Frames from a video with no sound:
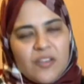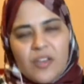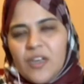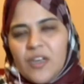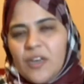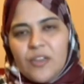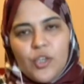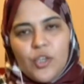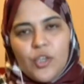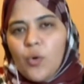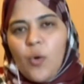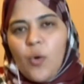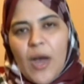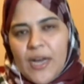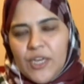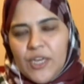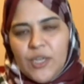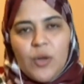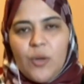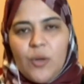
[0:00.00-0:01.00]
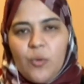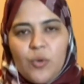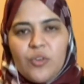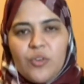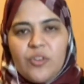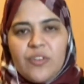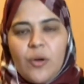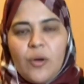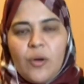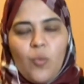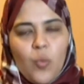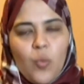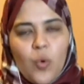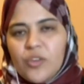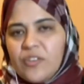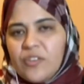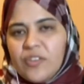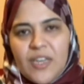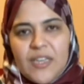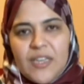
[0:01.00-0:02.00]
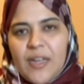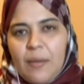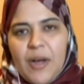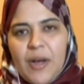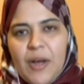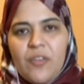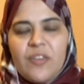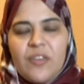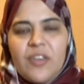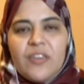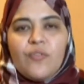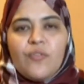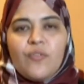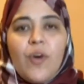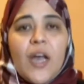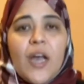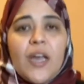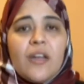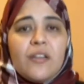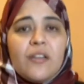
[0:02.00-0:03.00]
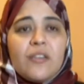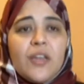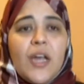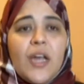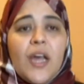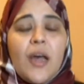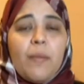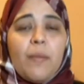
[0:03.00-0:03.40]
nothing new actually was said about these files,